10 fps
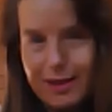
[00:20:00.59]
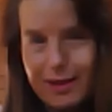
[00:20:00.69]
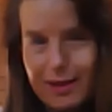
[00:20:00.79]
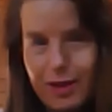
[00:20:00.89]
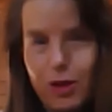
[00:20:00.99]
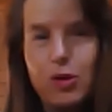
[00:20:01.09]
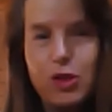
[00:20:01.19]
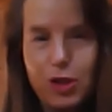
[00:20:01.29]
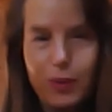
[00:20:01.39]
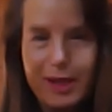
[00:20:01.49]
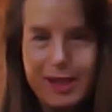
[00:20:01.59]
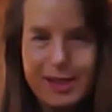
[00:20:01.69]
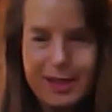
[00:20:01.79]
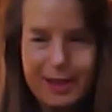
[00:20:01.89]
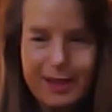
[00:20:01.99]
you do it
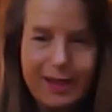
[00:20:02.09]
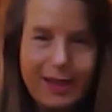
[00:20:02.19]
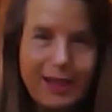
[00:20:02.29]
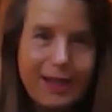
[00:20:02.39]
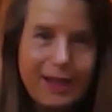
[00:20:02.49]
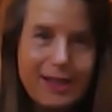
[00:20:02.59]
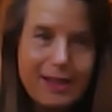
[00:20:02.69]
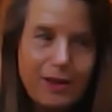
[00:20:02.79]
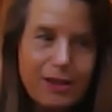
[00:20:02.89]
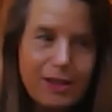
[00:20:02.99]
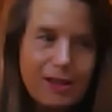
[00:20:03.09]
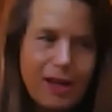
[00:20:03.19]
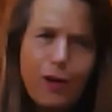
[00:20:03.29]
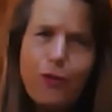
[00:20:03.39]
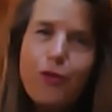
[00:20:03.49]
in
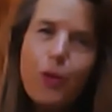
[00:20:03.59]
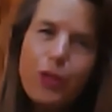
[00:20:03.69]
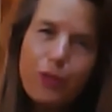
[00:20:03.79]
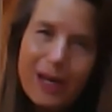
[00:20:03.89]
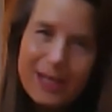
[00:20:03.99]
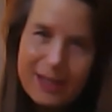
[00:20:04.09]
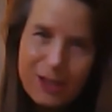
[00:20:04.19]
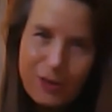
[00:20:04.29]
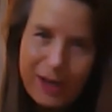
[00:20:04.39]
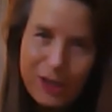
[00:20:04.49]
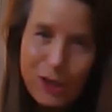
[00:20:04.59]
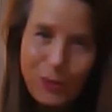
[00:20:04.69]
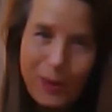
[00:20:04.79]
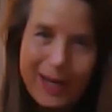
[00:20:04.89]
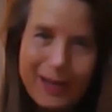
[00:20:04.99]
a forthright and structured
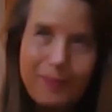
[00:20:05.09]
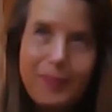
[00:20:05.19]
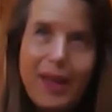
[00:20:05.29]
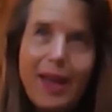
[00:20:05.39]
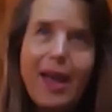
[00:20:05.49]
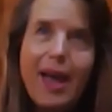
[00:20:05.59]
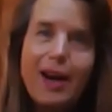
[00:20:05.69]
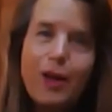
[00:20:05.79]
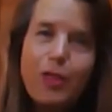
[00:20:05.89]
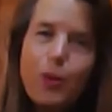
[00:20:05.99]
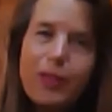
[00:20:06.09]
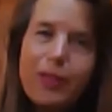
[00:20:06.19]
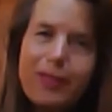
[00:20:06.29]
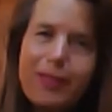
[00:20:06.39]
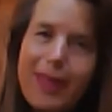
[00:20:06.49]
way. And I thought
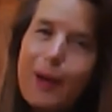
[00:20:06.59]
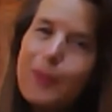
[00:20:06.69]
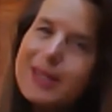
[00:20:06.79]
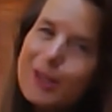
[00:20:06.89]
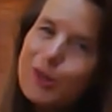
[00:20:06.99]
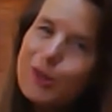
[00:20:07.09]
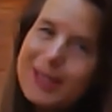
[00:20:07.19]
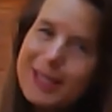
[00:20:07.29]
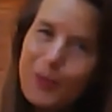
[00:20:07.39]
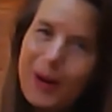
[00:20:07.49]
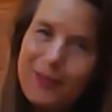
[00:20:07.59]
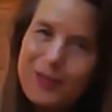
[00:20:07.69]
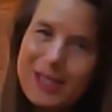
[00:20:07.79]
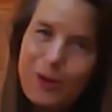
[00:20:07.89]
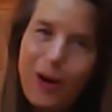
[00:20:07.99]
that was an interesting way of
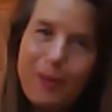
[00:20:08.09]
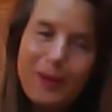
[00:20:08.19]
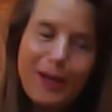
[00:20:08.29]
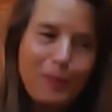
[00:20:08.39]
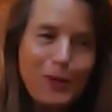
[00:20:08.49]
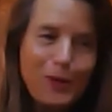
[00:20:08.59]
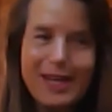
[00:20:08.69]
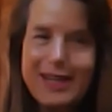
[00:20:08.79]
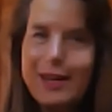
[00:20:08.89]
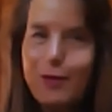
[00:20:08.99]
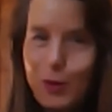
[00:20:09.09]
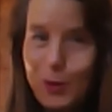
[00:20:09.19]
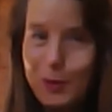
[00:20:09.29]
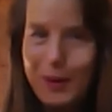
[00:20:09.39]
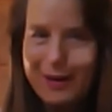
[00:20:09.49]
describing it because I'd never thought
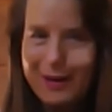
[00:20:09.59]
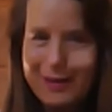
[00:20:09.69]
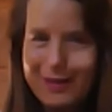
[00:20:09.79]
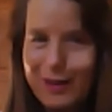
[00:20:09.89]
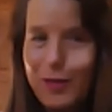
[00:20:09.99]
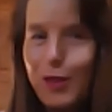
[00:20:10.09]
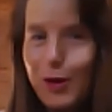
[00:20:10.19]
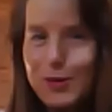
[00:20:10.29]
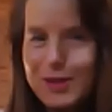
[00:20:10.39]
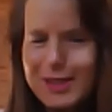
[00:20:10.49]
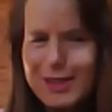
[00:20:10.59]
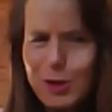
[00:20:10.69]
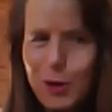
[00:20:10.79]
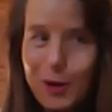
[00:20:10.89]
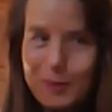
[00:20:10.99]
about it in those
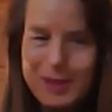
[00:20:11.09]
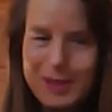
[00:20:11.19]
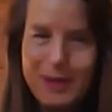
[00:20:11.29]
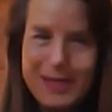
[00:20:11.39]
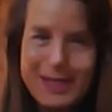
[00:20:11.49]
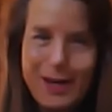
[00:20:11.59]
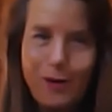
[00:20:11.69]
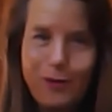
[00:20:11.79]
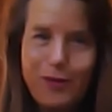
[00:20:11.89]
terms myself.